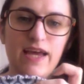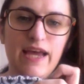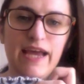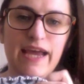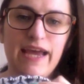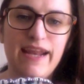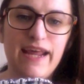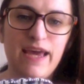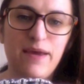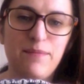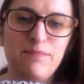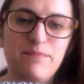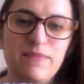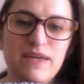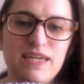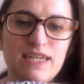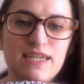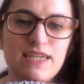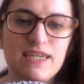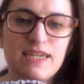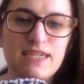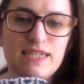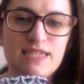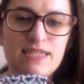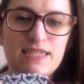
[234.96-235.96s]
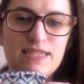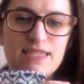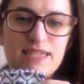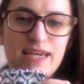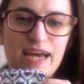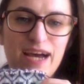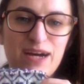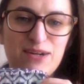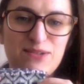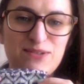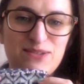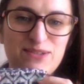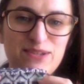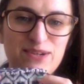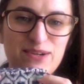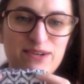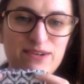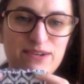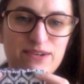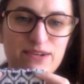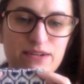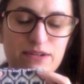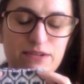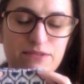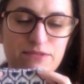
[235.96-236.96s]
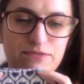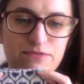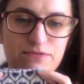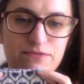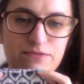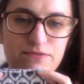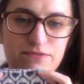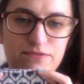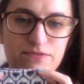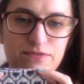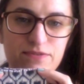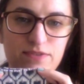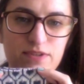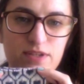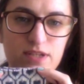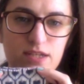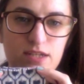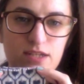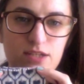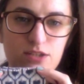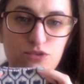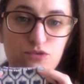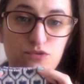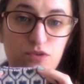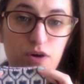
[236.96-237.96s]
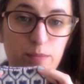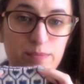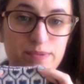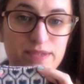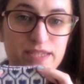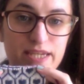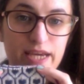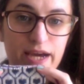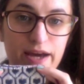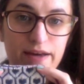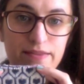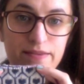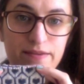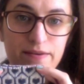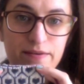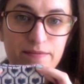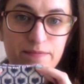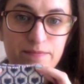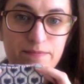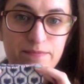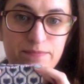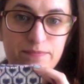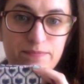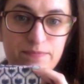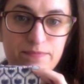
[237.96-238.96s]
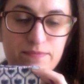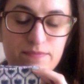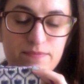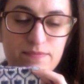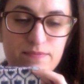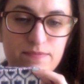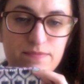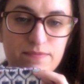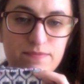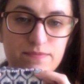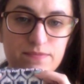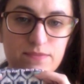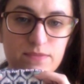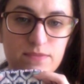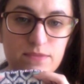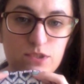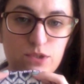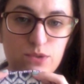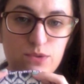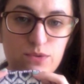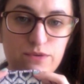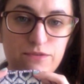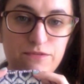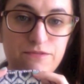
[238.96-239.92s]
And I'm making it out of Drops yarn, the